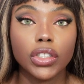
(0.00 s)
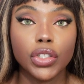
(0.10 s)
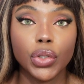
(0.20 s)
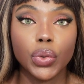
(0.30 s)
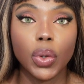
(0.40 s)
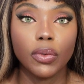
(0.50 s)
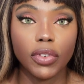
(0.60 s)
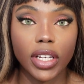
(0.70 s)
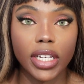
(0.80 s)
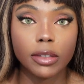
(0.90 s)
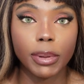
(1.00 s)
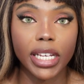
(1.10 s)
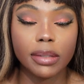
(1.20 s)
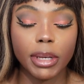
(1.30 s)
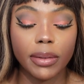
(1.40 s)
to Venus
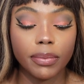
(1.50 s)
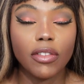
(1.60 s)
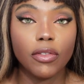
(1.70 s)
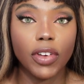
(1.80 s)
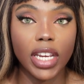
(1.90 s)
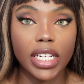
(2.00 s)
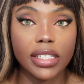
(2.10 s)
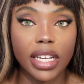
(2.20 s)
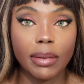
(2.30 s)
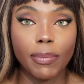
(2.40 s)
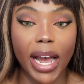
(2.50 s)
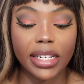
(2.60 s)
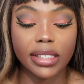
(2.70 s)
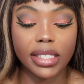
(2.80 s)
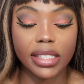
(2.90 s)
placement. Venus in
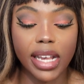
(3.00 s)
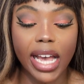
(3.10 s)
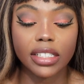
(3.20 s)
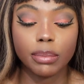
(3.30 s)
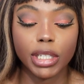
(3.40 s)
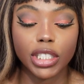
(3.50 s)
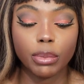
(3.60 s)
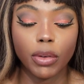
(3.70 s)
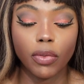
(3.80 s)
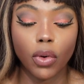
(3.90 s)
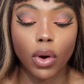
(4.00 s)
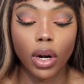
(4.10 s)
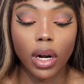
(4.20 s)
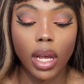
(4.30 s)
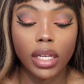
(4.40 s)
Pisces, as mentioned
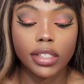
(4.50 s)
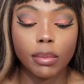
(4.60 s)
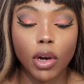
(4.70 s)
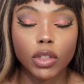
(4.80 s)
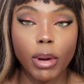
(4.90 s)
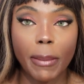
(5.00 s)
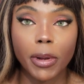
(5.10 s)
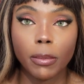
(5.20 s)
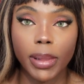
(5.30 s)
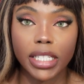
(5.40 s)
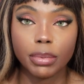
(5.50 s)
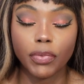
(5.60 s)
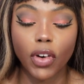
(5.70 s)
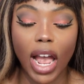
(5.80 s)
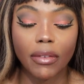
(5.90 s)
before, is the most popular
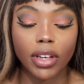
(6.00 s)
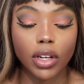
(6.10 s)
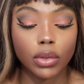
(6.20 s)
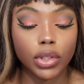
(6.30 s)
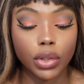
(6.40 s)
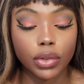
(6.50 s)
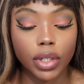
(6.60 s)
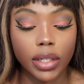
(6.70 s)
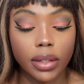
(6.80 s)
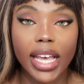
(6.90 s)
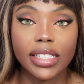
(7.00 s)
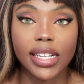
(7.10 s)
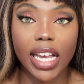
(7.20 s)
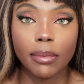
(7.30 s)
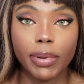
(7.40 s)
placement for having no children. In
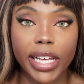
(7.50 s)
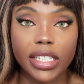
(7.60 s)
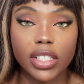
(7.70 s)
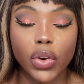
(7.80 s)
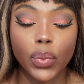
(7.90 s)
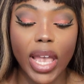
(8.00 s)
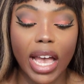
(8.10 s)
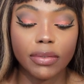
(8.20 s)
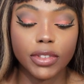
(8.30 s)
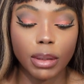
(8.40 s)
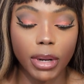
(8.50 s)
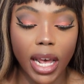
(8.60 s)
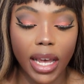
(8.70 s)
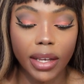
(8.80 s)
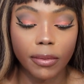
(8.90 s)
second place, we have
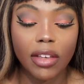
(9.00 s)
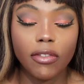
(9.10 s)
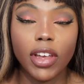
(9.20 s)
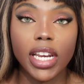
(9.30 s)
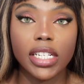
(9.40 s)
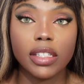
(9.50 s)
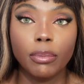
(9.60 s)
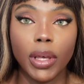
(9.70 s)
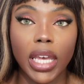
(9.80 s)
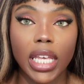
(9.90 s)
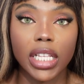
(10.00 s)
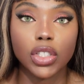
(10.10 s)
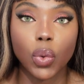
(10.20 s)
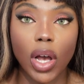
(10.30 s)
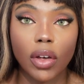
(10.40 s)
Gemini. Venus being in the
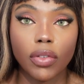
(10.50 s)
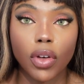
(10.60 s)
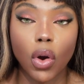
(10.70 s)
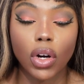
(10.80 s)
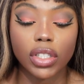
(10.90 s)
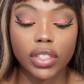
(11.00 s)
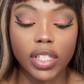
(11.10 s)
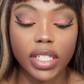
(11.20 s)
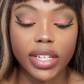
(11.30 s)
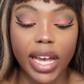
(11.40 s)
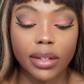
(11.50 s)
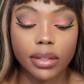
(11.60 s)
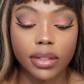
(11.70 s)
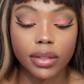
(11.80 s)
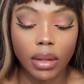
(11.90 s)
12th or 6th
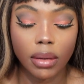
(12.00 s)
house,